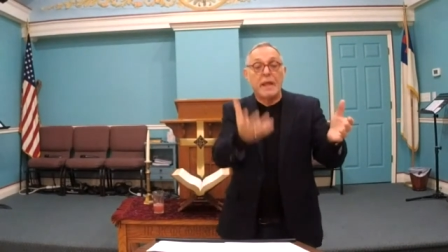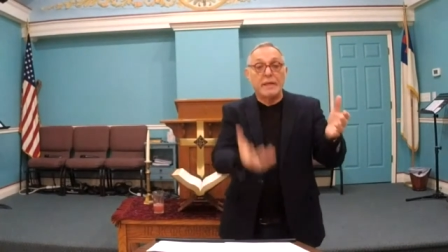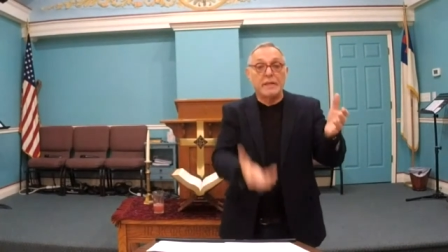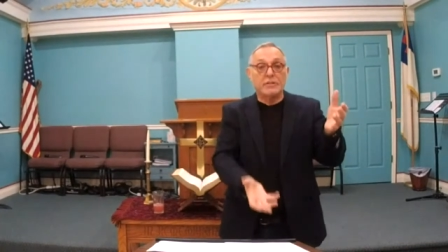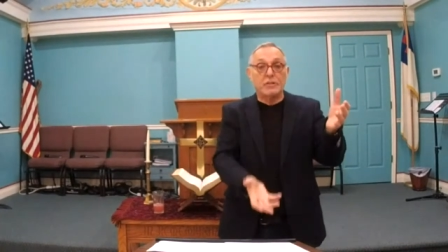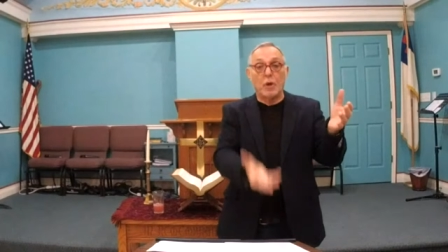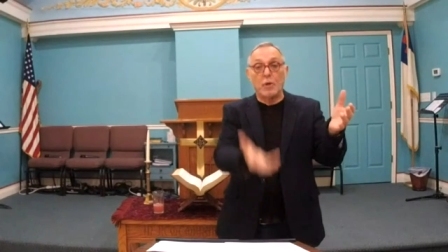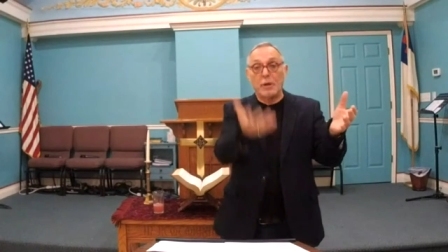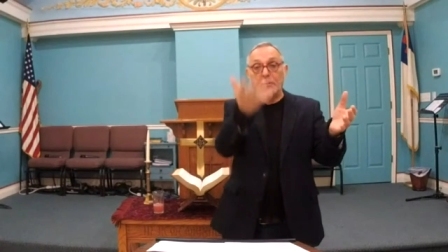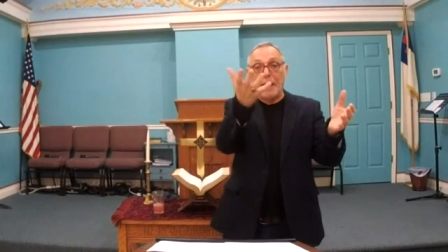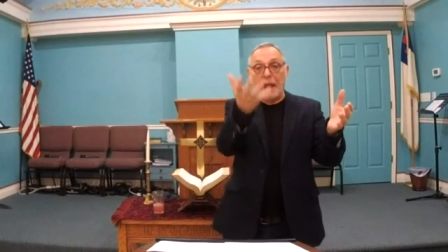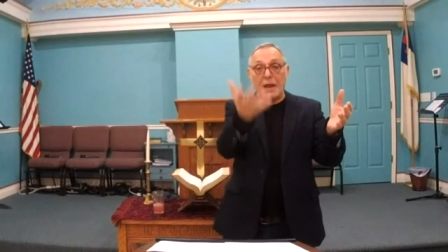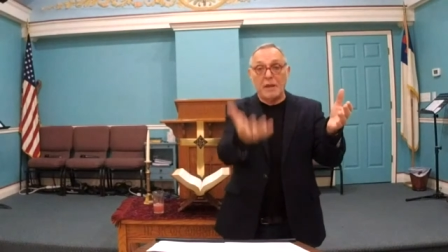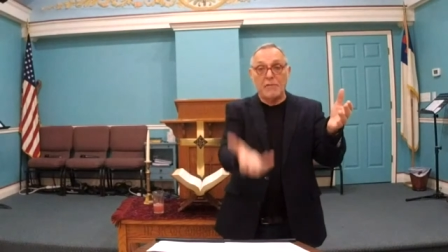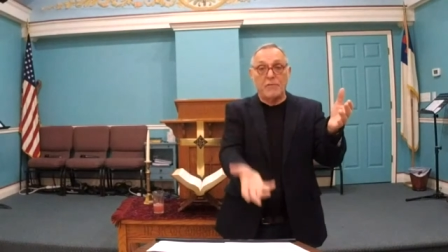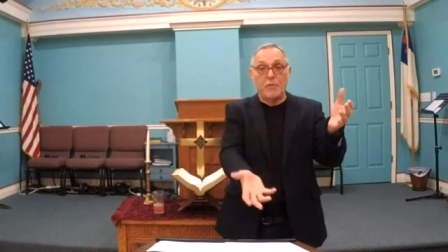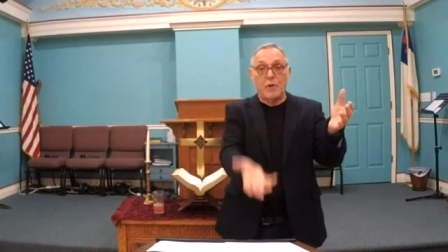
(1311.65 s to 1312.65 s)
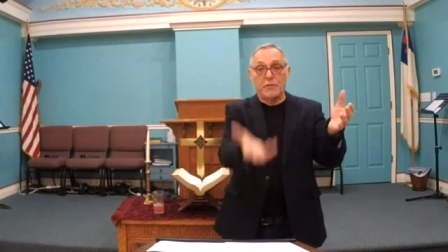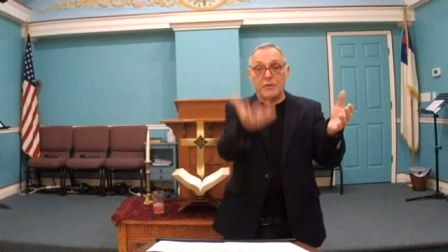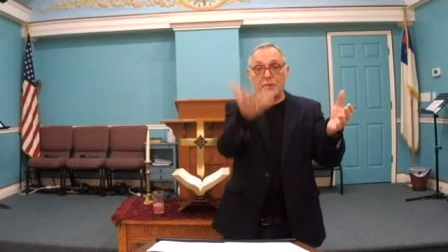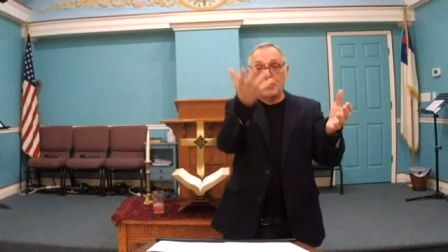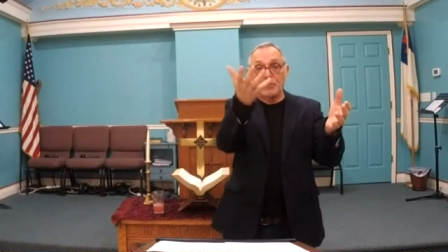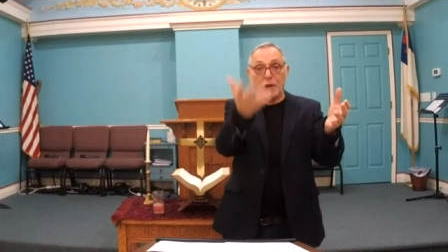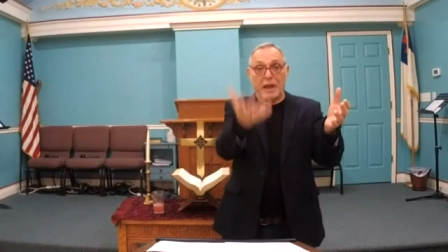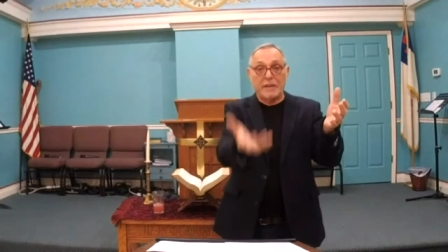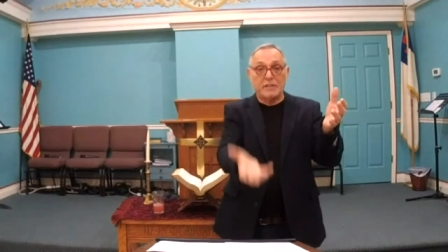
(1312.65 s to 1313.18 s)
is going back and forth
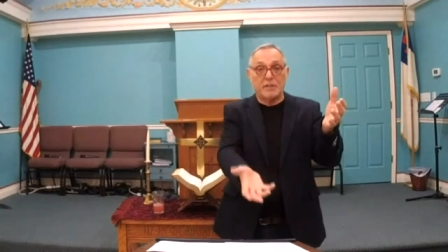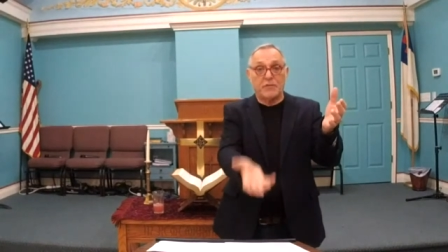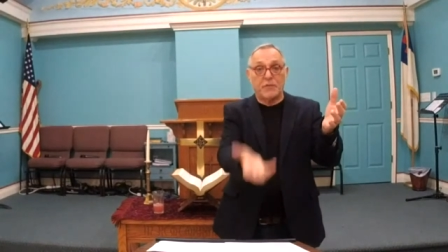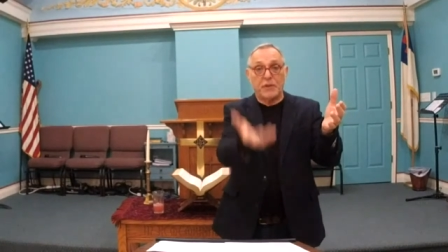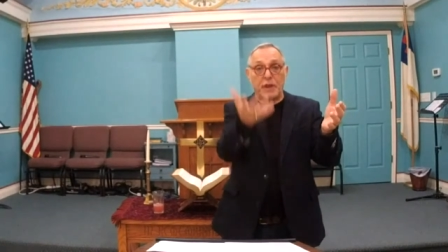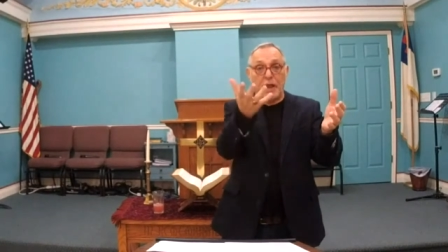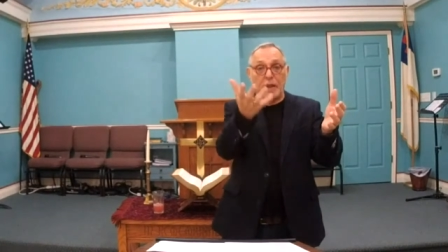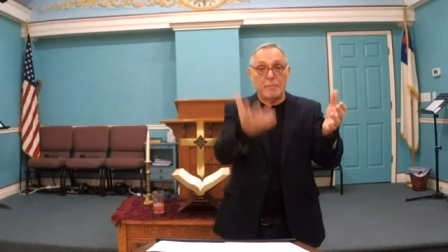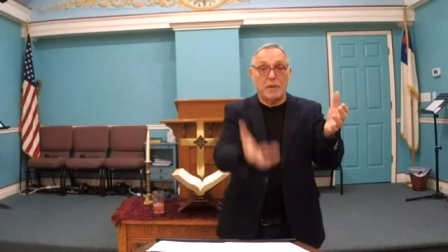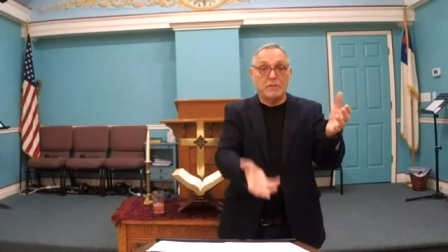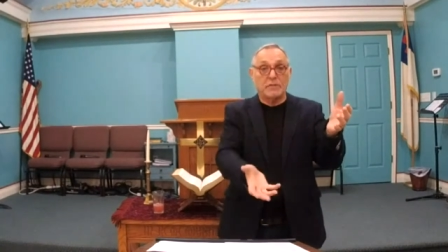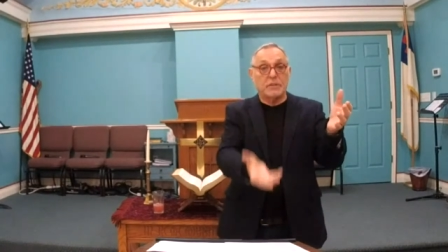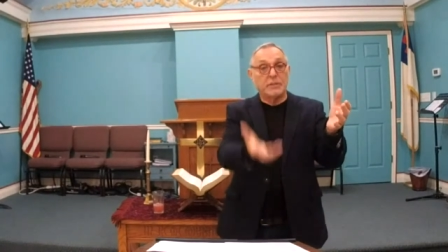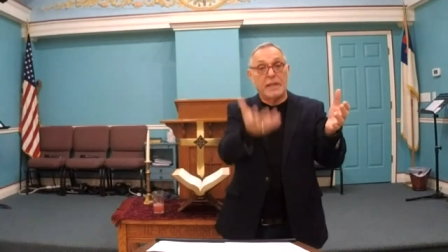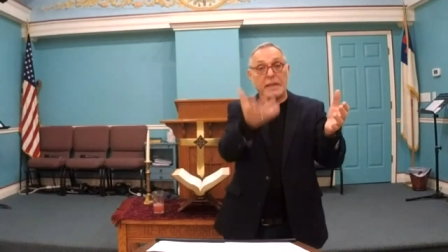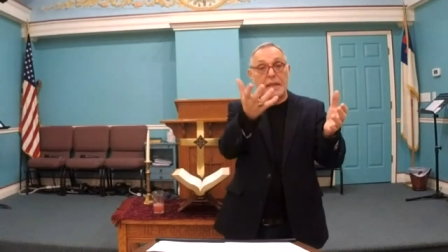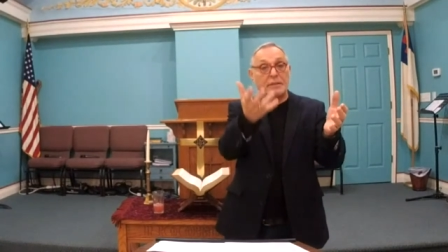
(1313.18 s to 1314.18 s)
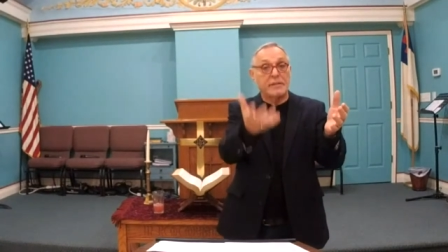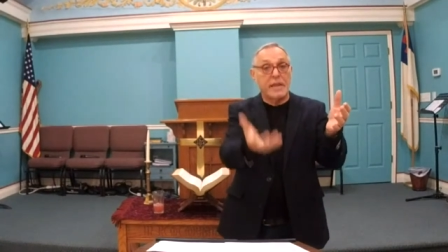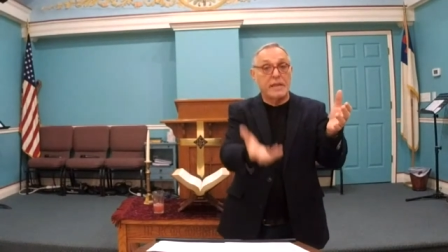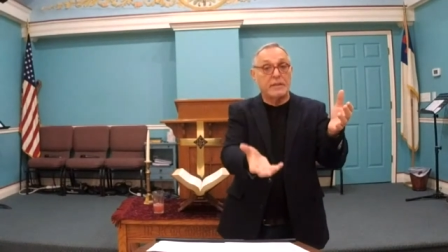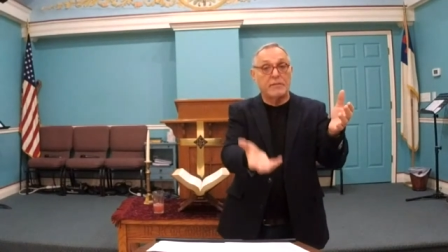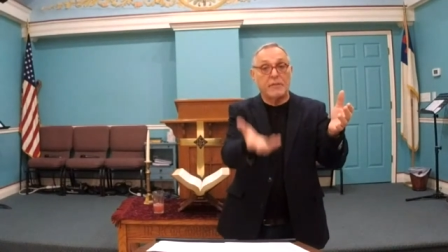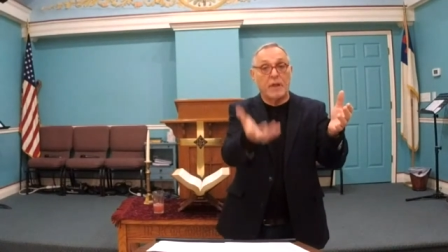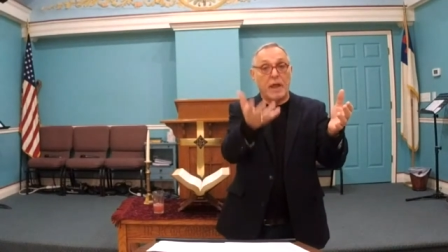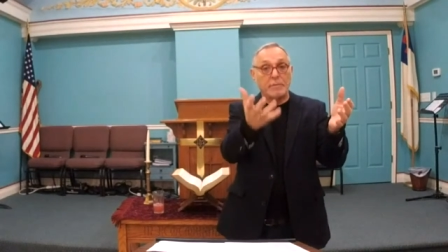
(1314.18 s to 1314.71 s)
in transit for nine months, and then at the
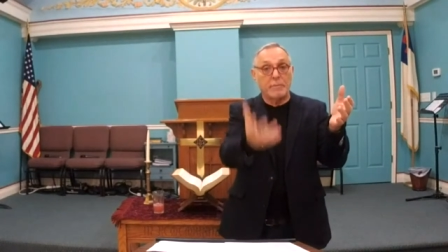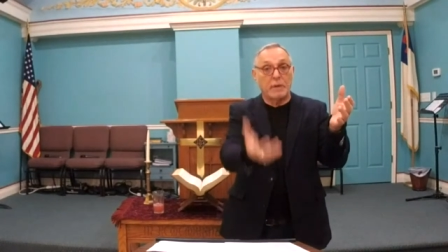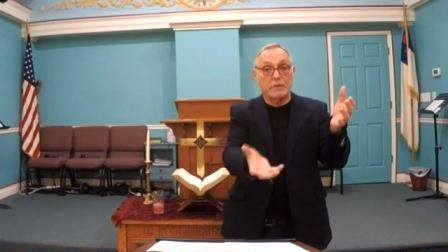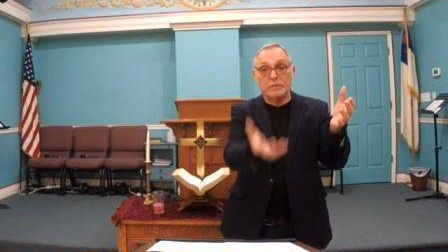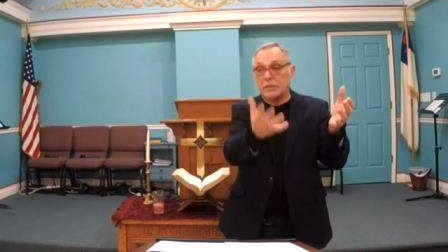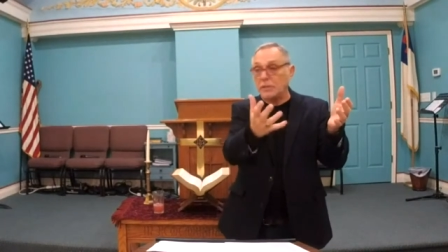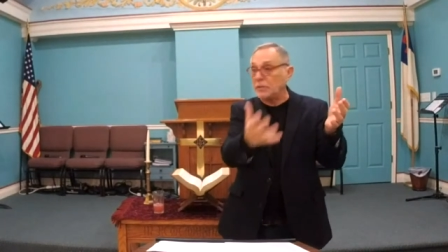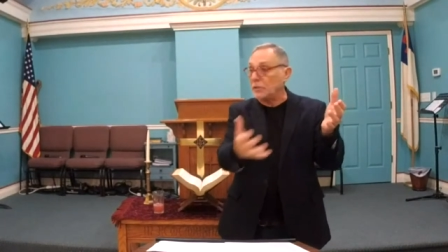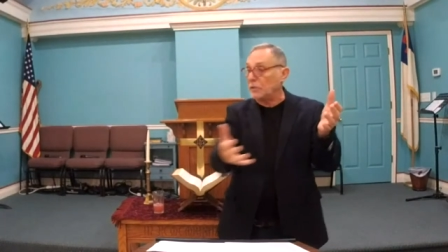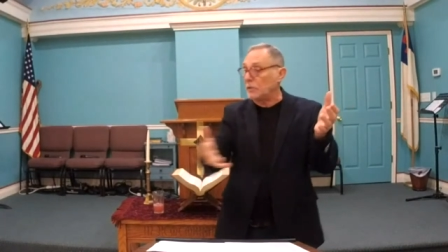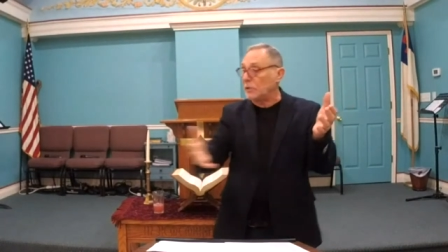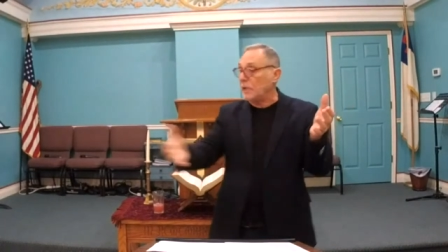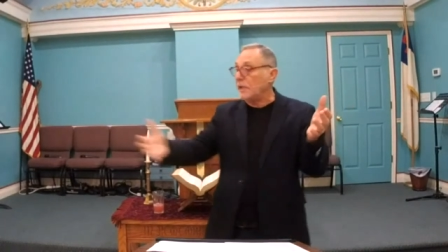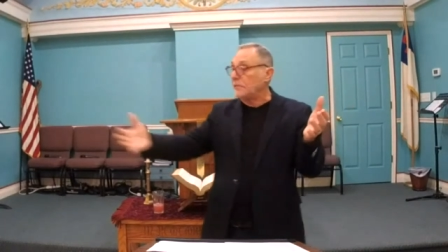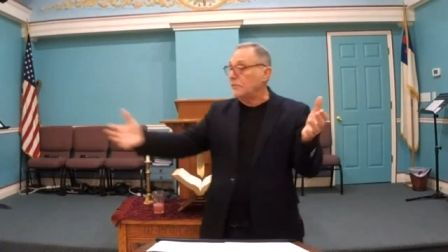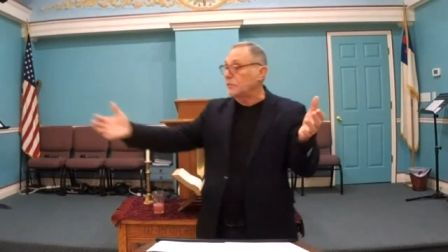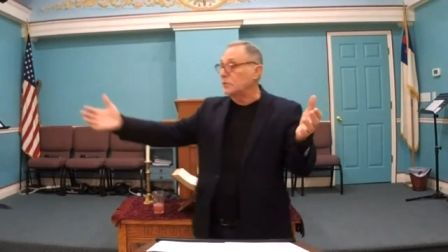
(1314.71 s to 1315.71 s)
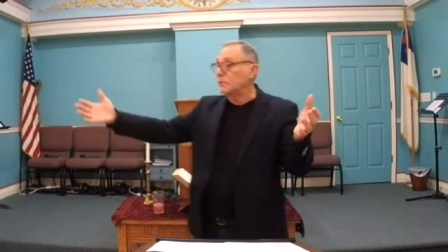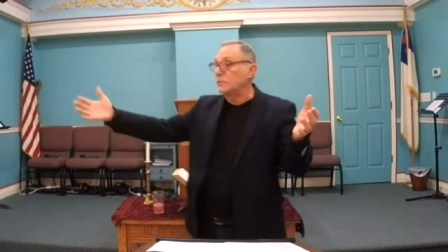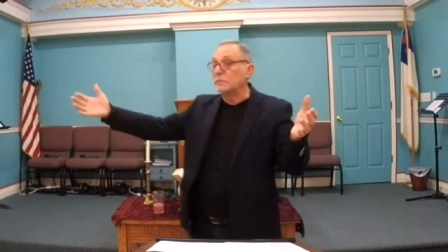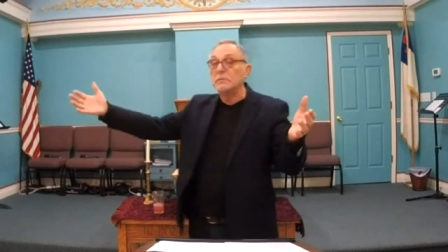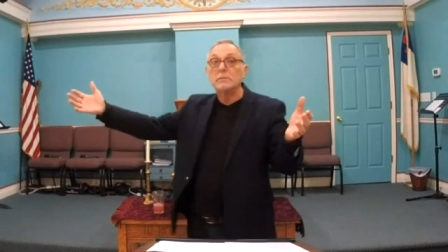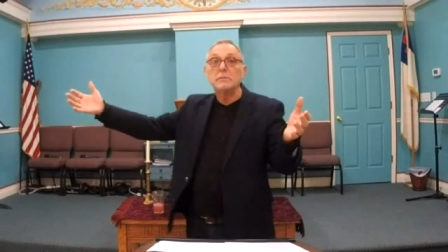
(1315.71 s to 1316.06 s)
end of nine months, he leaves.